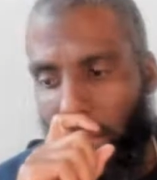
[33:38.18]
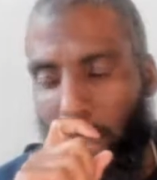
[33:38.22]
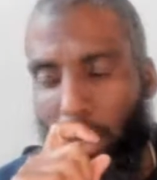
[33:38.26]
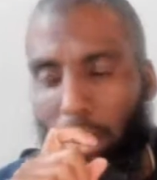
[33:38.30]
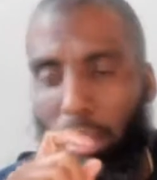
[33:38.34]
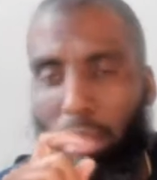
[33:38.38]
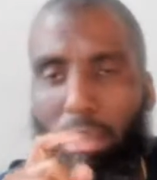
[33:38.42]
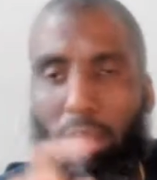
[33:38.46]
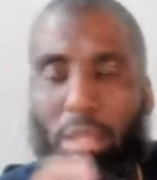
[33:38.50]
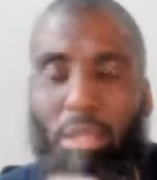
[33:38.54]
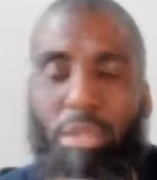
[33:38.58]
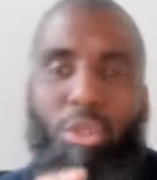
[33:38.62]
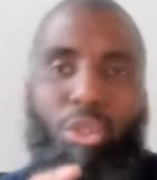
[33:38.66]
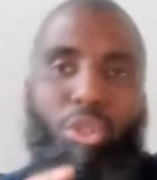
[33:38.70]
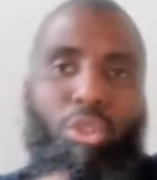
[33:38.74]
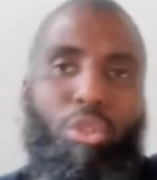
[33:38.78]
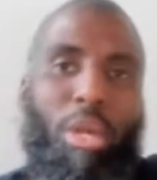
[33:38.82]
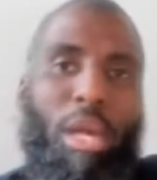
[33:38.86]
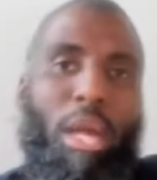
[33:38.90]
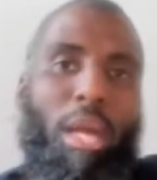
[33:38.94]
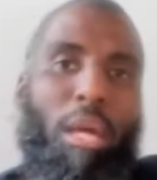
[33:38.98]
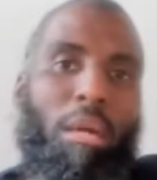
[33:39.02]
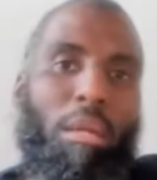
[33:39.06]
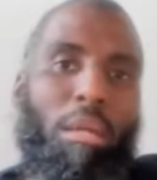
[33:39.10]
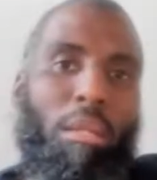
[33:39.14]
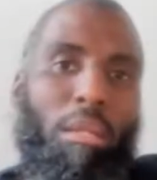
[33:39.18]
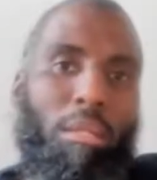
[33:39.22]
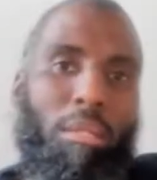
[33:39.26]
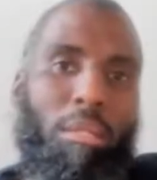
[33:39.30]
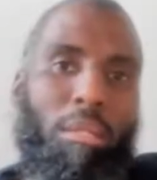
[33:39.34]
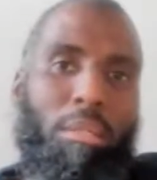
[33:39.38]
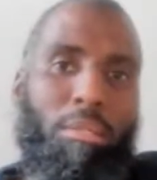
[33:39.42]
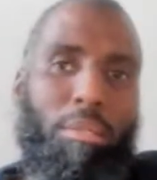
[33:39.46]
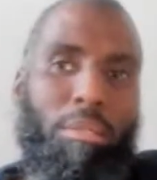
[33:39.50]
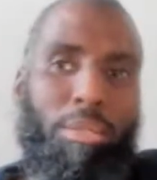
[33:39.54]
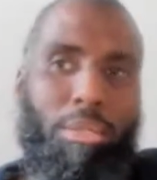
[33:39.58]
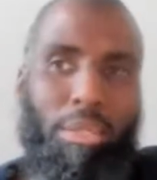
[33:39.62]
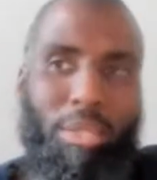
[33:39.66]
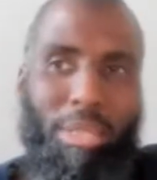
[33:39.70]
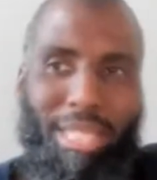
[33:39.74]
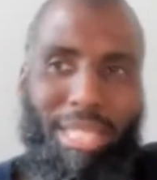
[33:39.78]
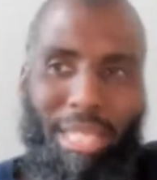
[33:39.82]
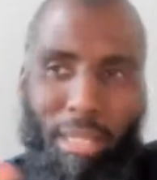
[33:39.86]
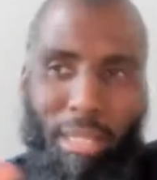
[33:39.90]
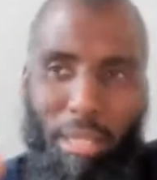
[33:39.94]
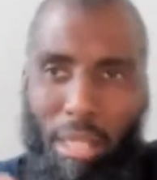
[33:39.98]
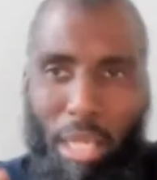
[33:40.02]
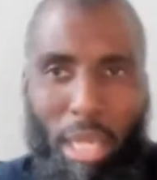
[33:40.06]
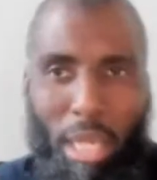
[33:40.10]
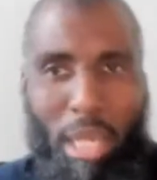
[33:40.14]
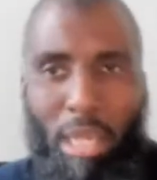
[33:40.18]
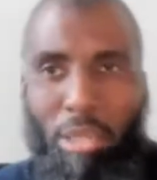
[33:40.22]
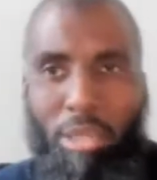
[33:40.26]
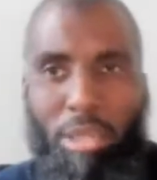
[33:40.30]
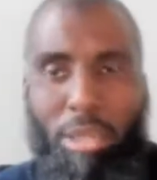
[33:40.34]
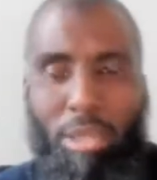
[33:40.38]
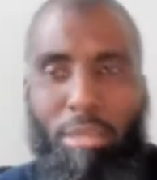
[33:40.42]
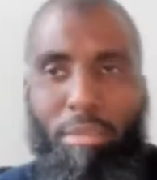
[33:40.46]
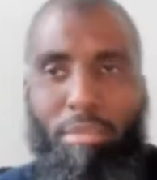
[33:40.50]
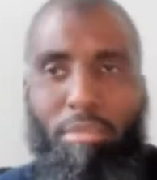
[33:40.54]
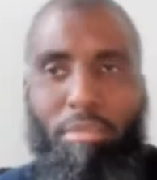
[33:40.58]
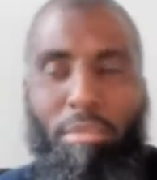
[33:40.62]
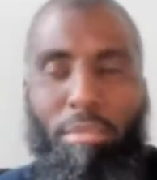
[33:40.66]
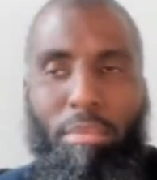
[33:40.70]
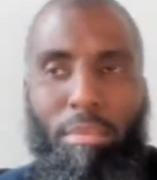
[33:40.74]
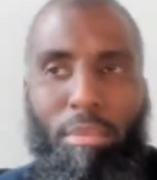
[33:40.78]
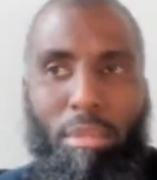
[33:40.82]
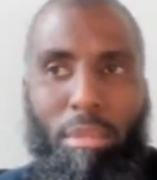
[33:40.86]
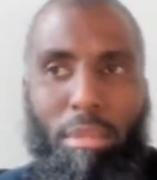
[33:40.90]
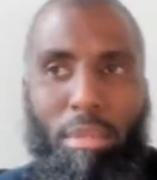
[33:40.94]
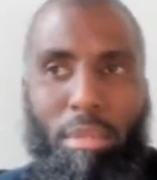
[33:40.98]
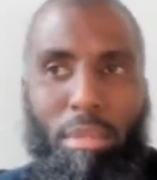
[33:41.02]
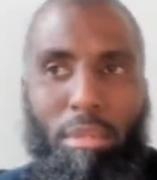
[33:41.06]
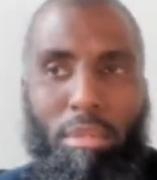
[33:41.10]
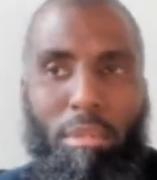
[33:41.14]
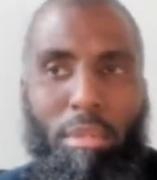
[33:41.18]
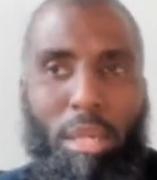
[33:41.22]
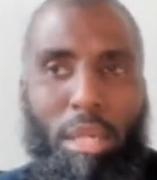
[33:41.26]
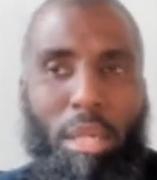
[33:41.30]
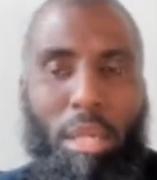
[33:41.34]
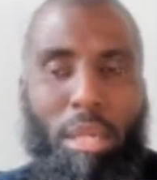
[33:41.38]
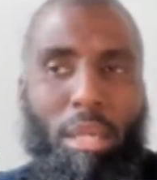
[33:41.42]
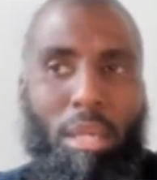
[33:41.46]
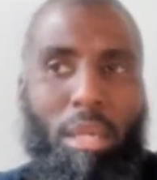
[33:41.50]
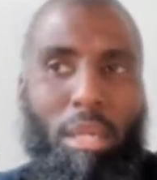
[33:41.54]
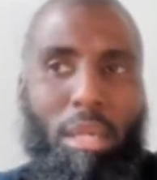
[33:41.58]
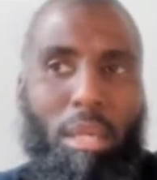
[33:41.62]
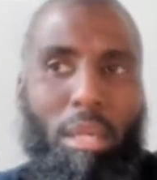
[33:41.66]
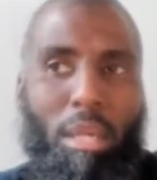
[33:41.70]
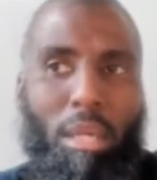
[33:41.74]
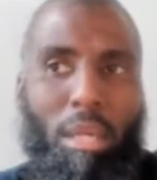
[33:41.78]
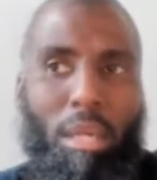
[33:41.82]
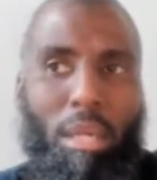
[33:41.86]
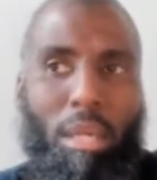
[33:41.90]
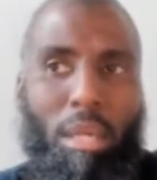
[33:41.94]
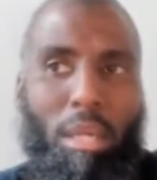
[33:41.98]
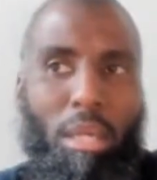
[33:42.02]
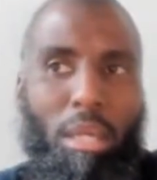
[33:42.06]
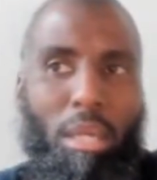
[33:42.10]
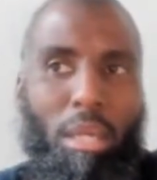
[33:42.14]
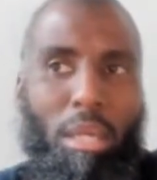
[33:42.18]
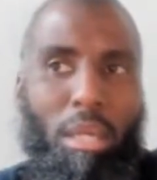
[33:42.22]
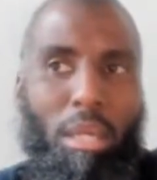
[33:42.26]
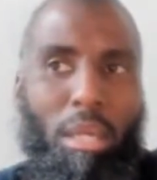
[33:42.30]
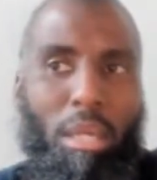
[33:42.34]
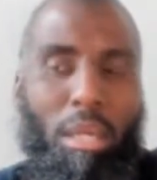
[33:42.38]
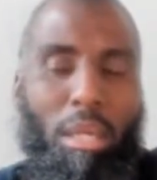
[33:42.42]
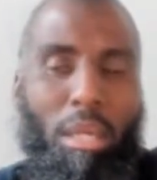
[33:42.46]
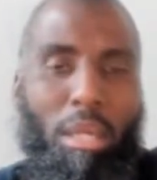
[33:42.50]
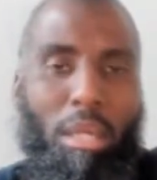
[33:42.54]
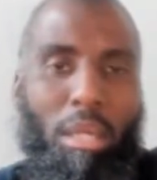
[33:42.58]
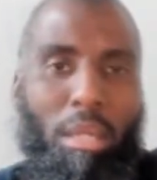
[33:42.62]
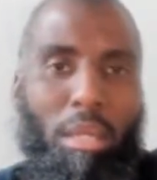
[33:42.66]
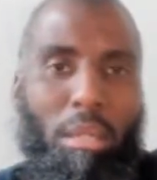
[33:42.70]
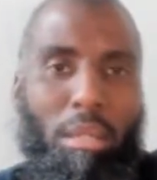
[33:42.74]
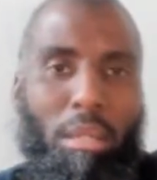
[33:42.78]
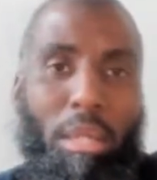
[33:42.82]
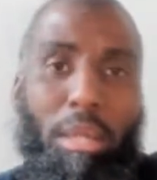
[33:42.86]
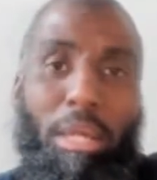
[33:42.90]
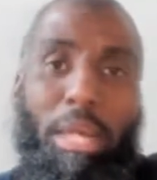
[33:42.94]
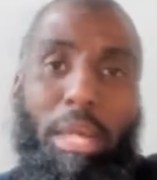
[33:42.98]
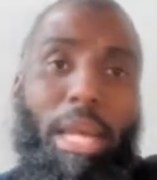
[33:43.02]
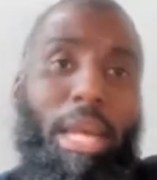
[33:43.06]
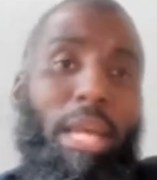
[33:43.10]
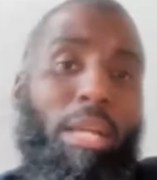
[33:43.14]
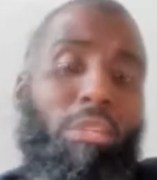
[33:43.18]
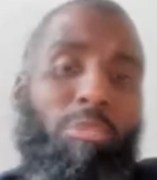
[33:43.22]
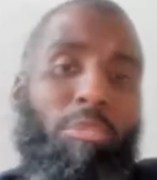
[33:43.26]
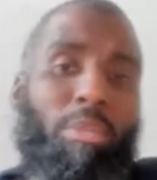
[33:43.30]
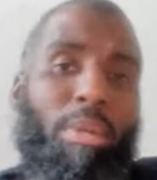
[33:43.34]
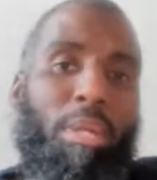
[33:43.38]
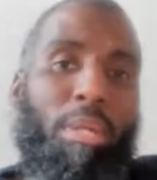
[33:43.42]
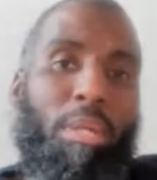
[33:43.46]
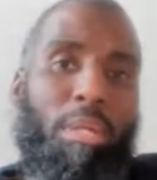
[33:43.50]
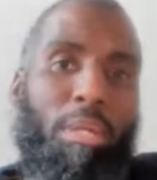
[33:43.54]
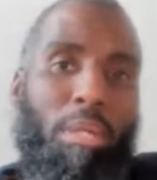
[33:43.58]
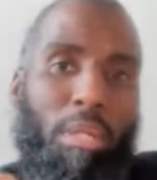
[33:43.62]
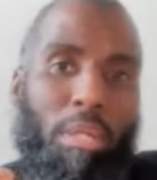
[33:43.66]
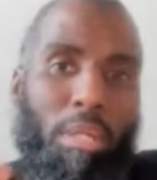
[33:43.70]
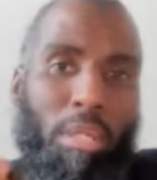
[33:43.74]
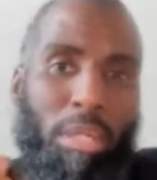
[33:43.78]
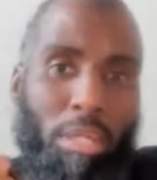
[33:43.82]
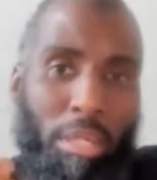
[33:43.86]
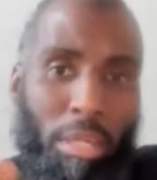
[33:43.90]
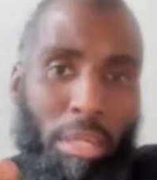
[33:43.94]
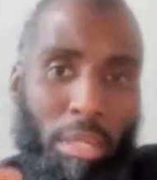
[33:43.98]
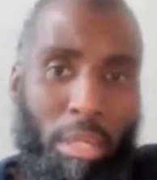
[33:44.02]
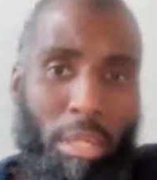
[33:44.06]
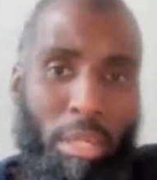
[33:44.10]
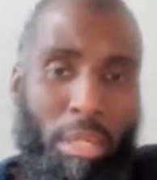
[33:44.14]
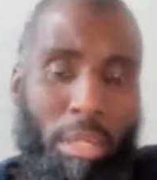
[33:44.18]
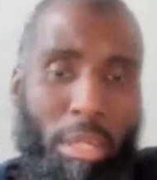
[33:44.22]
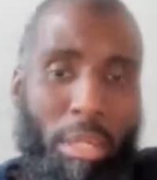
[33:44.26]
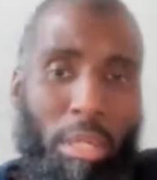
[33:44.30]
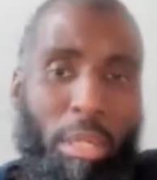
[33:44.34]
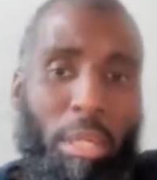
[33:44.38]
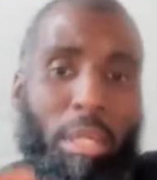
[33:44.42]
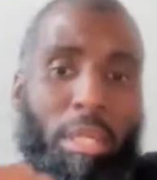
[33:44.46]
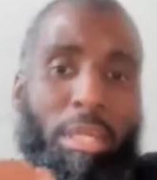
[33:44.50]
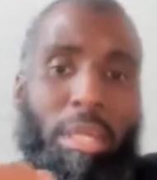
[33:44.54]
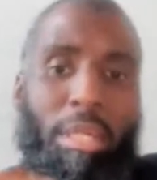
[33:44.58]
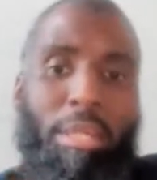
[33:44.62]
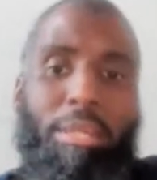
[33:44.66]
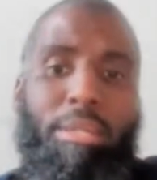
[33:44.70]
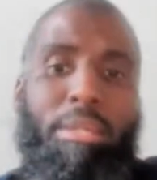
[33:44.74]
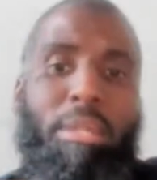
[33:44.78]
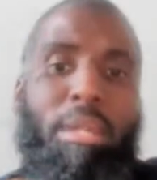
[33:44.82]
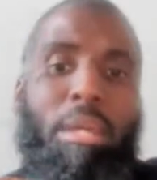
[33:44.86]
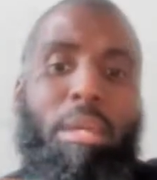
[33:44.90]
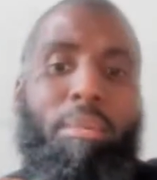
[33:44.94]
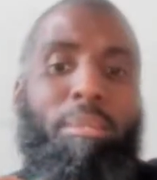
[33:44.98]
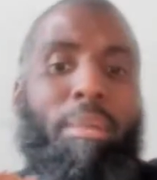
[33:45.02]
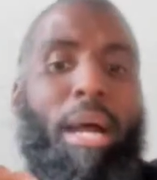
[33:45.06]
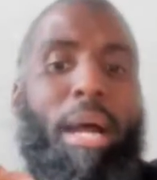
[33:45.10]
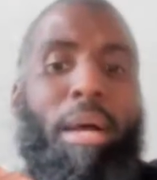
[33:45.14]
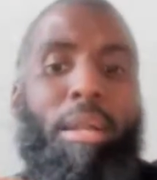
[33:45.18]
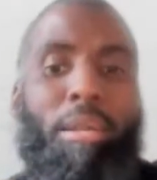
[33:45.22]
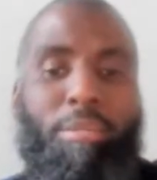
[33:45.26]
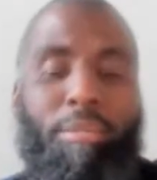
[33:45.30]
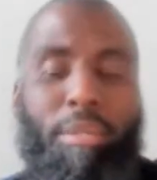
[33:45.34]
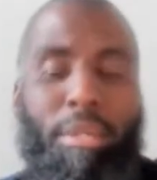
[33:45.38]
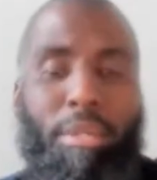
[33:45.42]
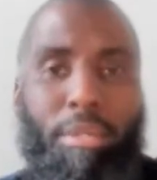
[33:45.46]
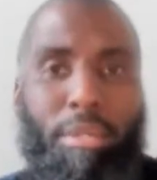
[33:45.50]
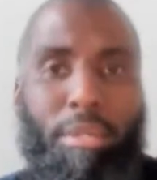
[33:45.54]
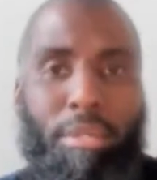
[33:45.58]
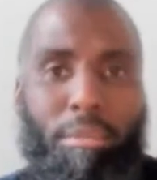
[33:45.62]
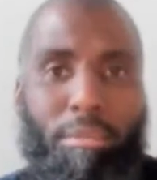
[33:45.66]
this trial, this contagion, right, there has been good that has come out of it.